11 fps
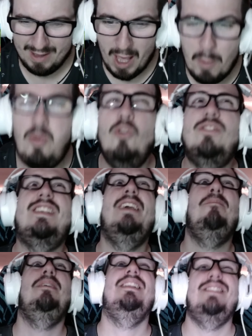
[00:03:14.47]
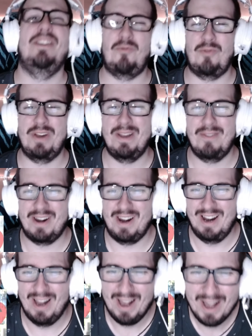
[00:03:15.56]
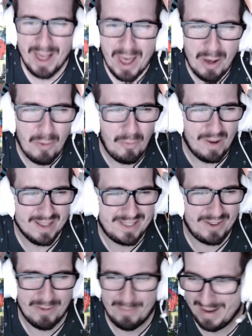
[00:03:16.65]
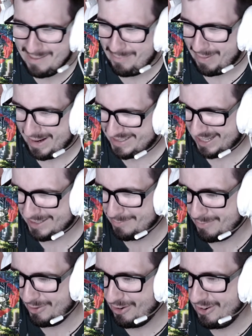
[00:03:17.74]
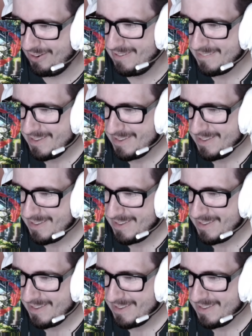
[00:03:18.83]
Put him in the river! What do you mean by that, bro?